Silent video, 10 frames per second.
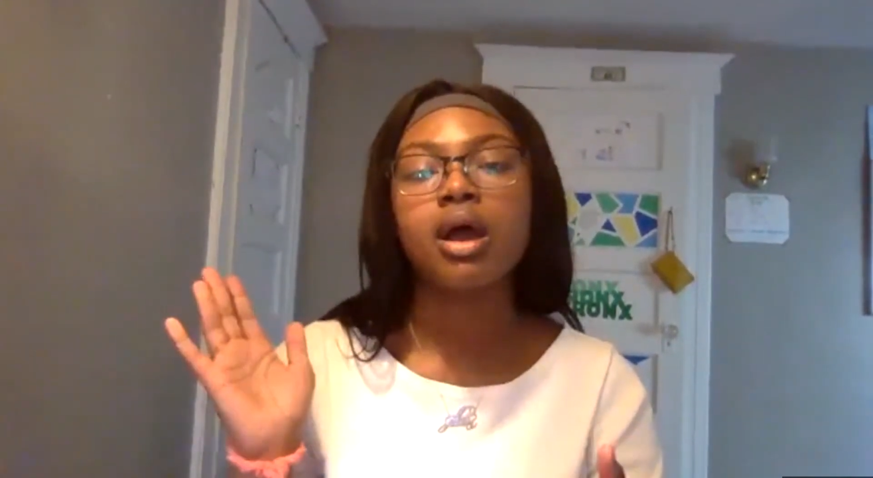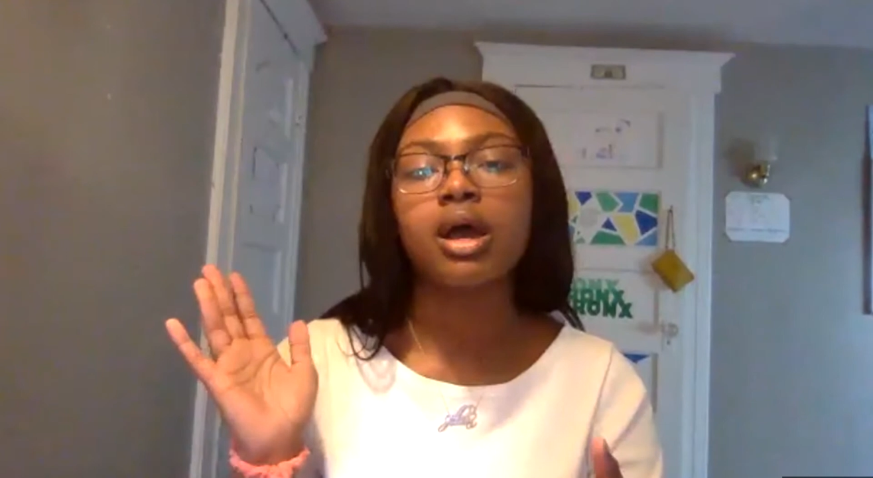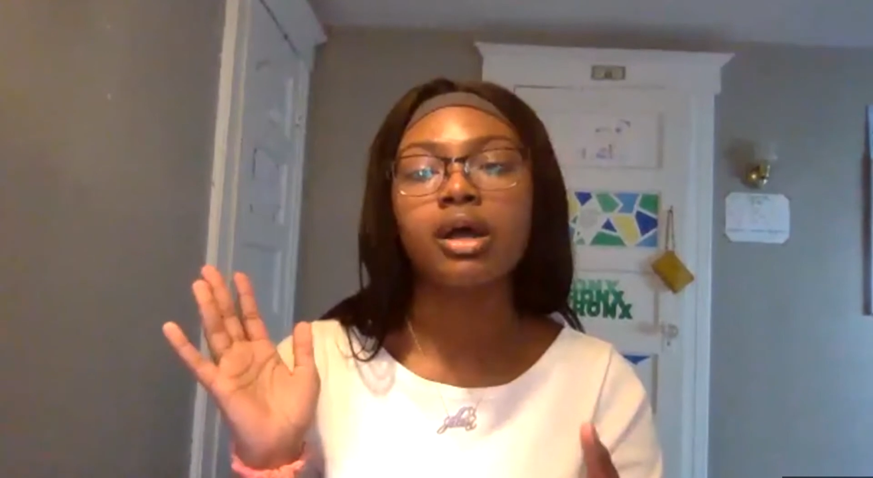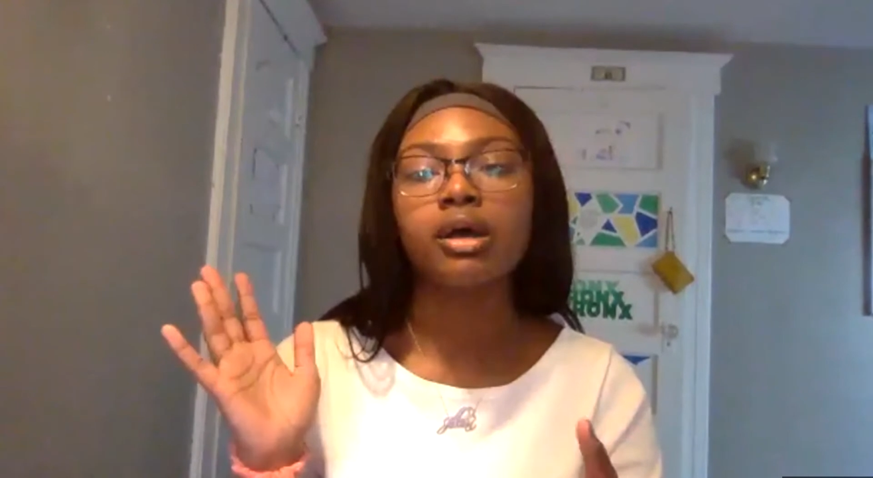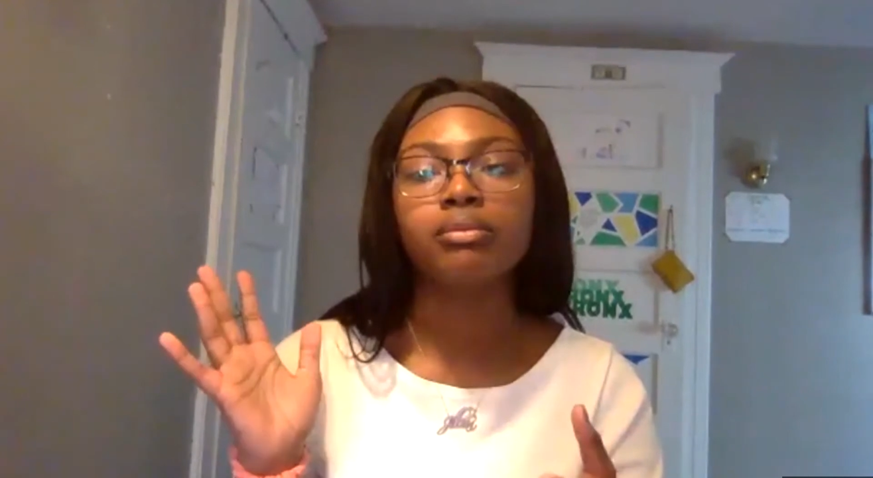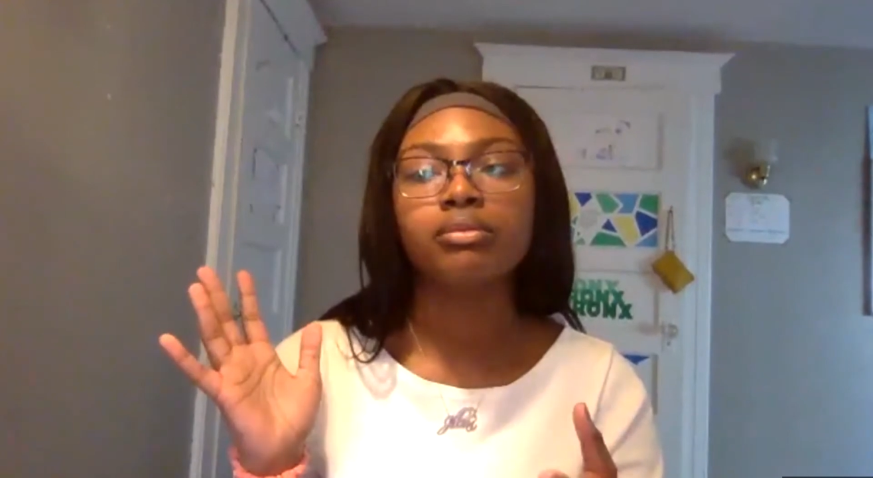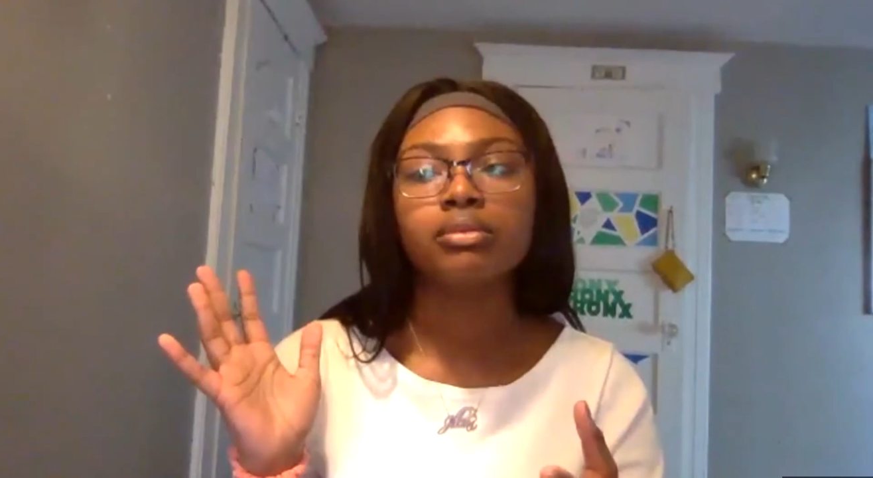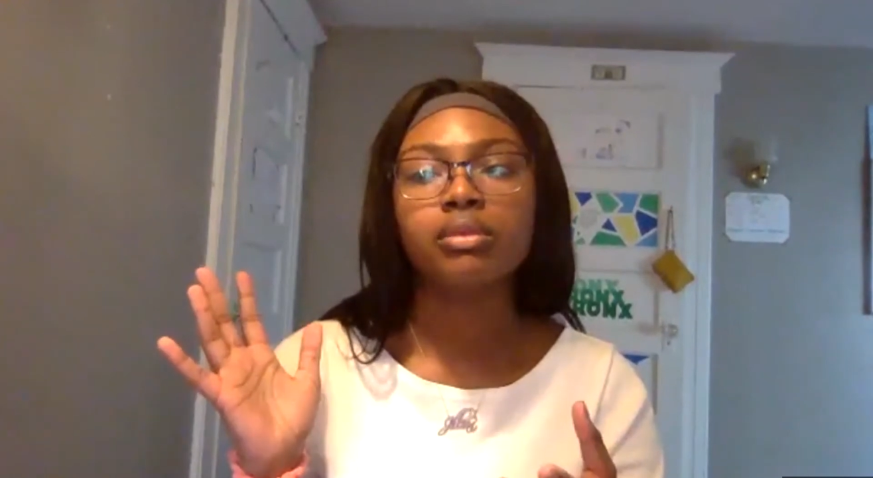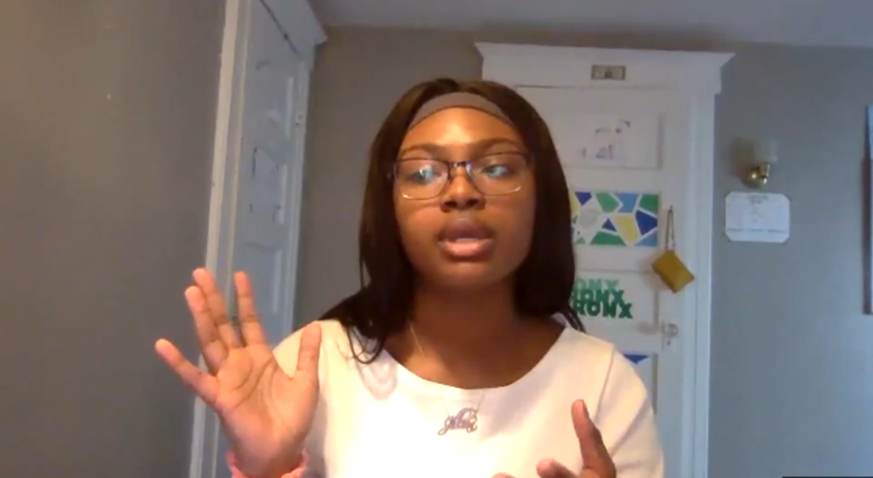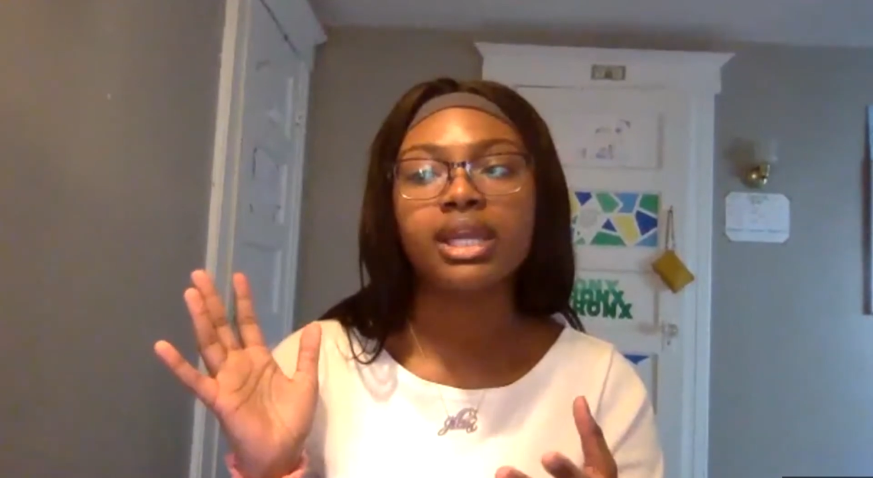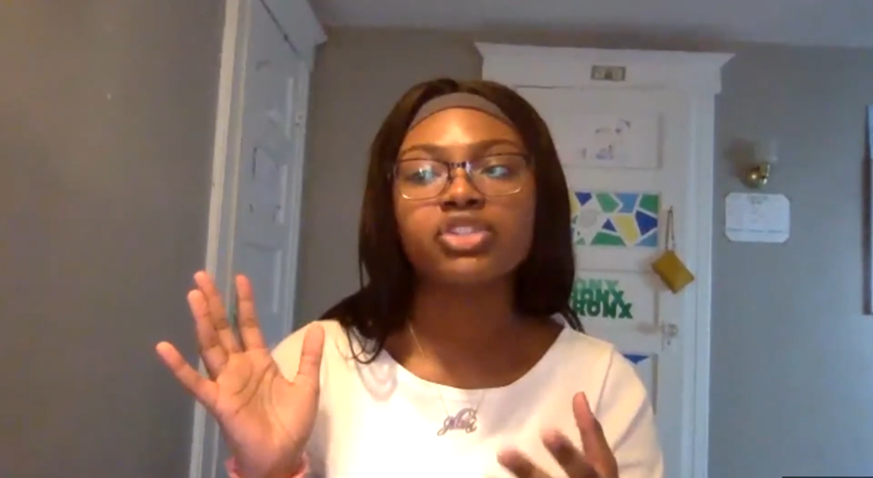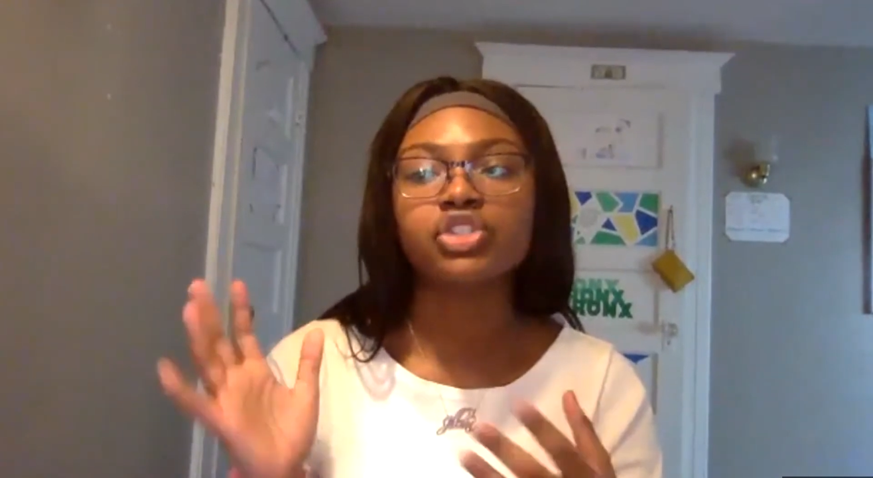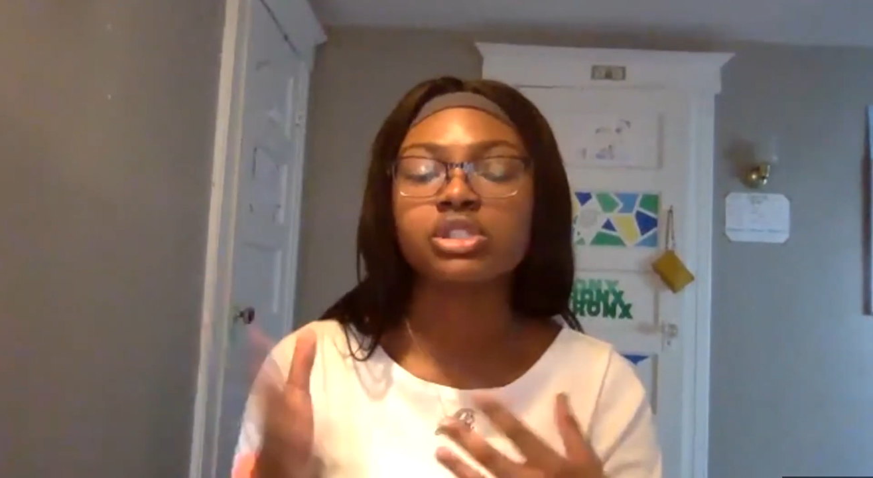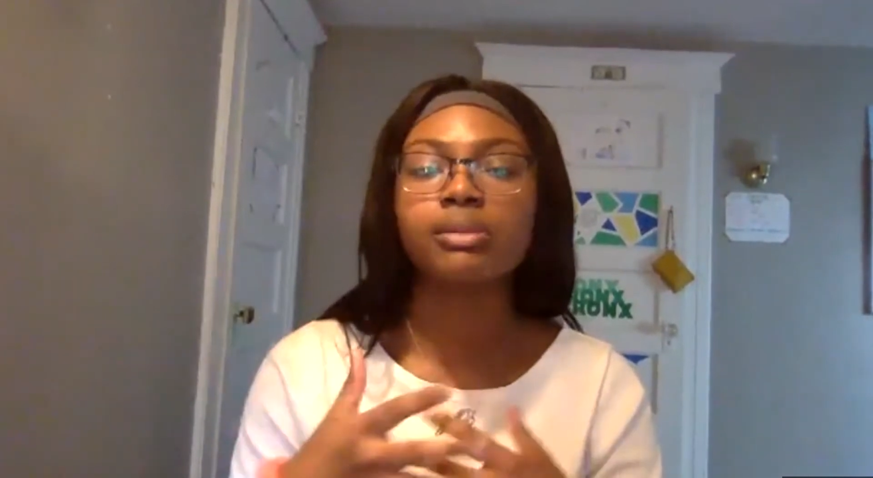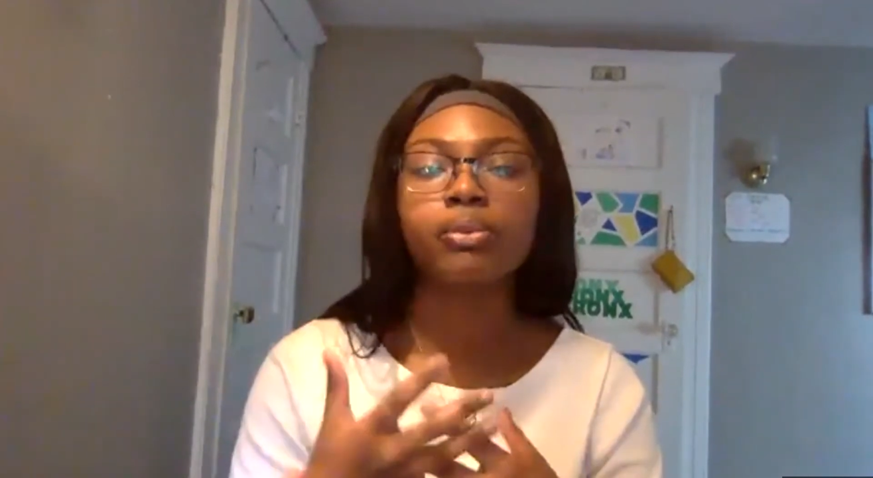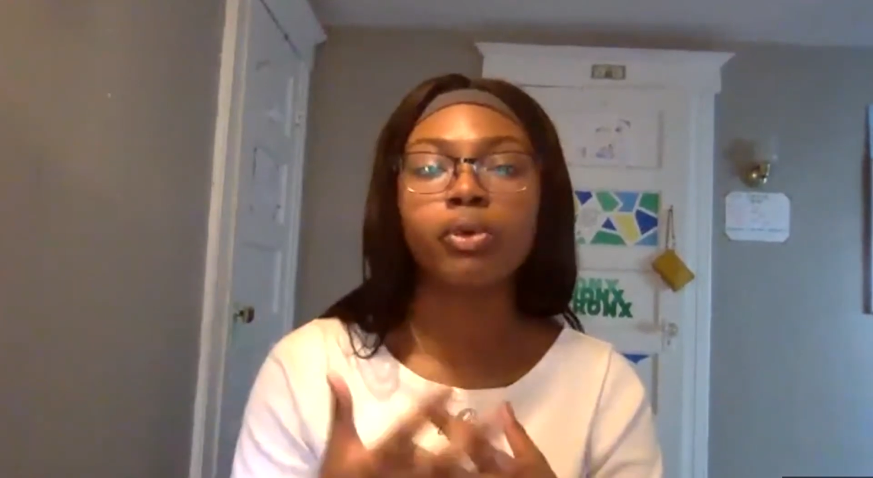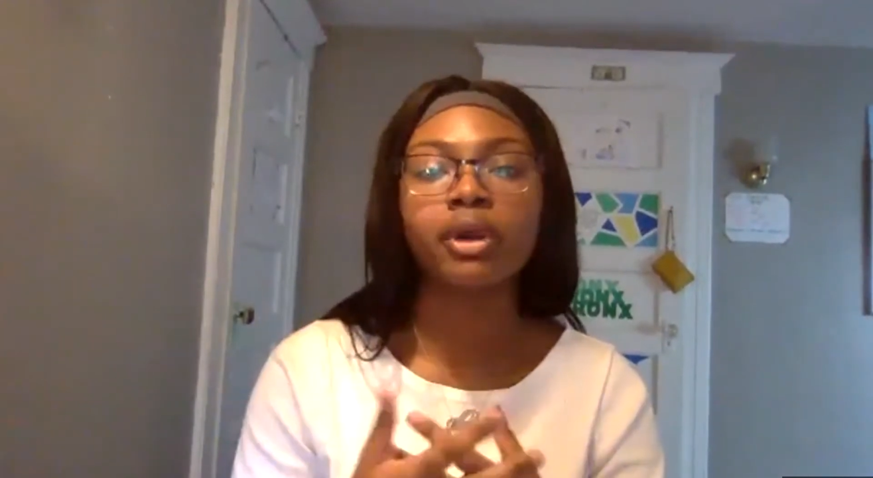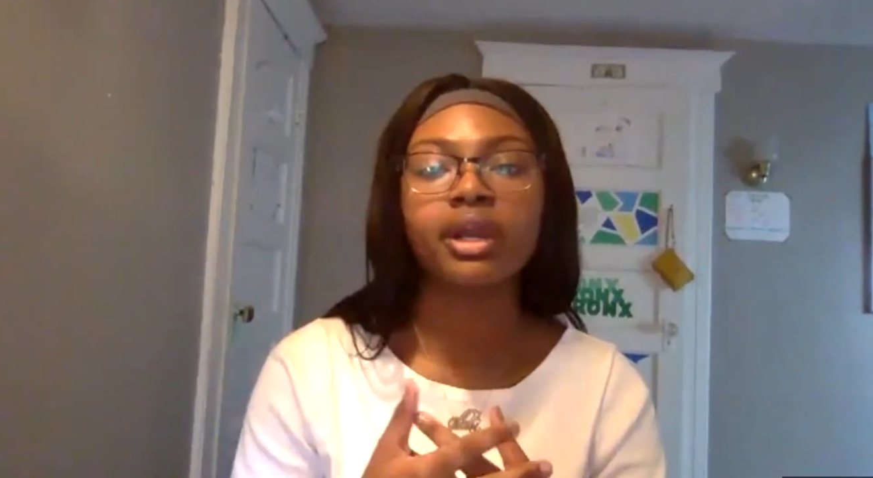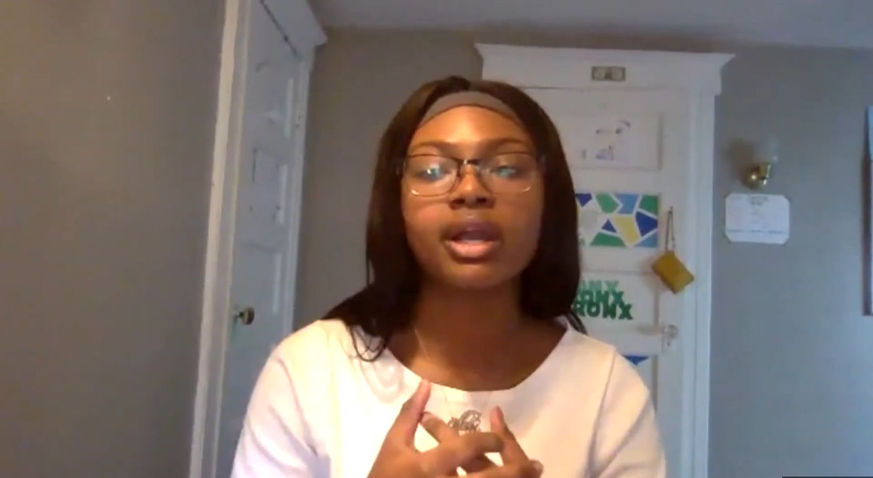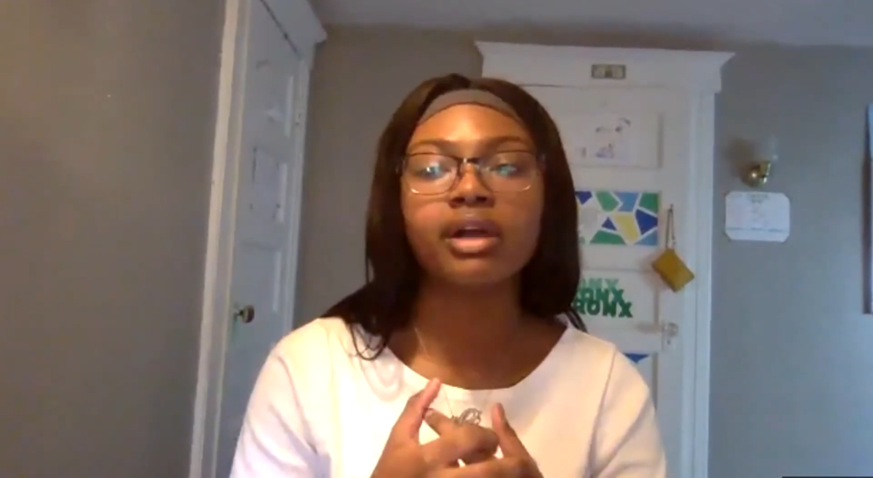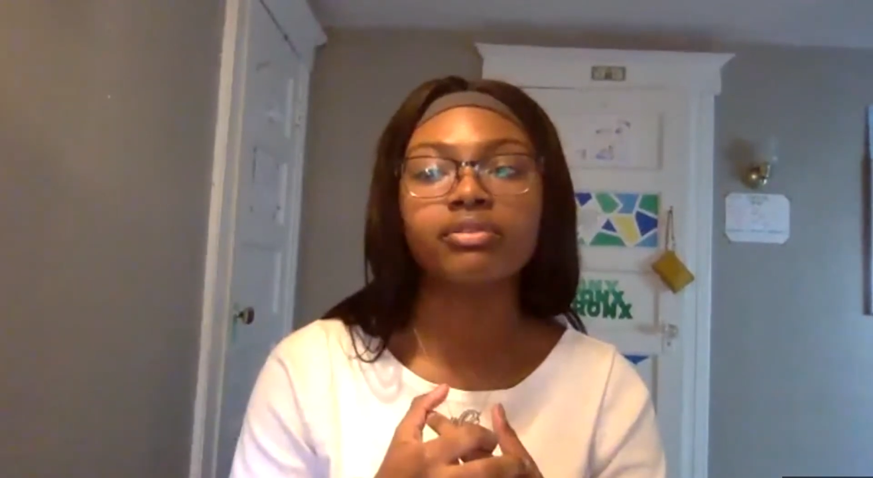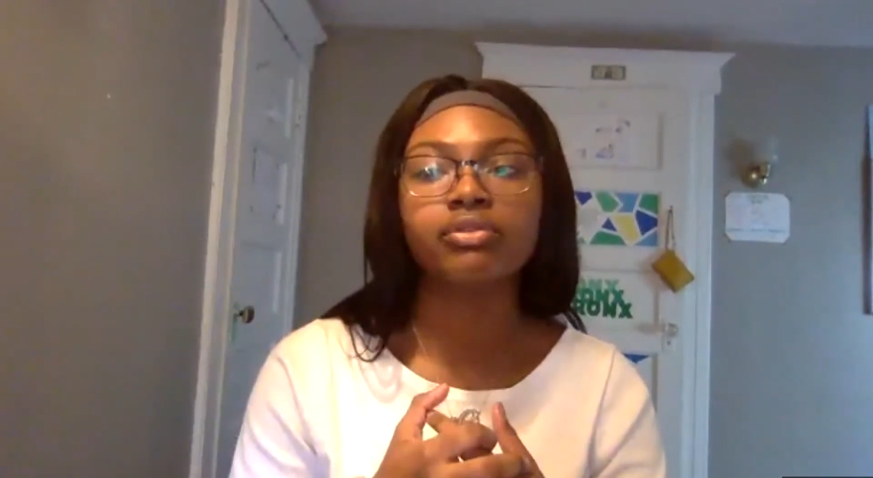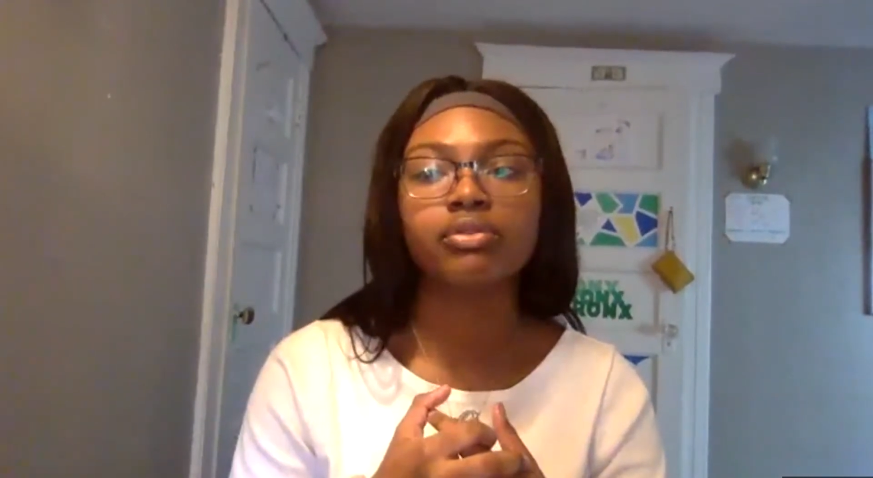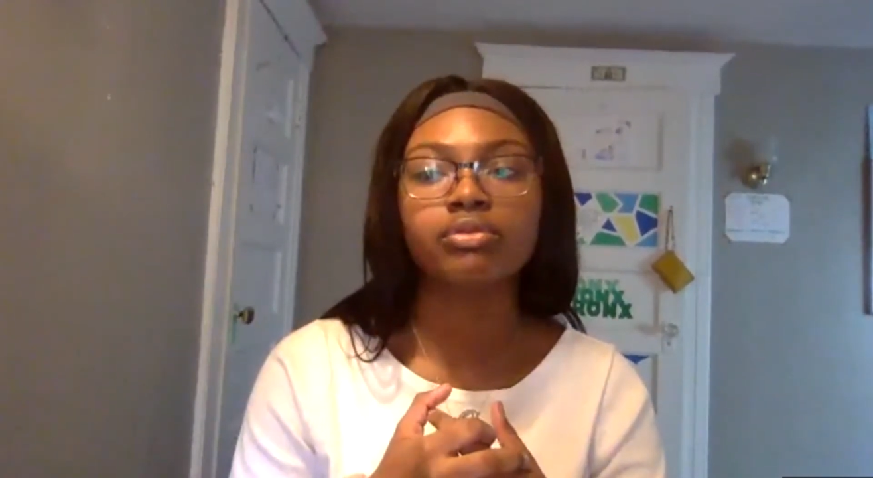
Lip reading: and just support of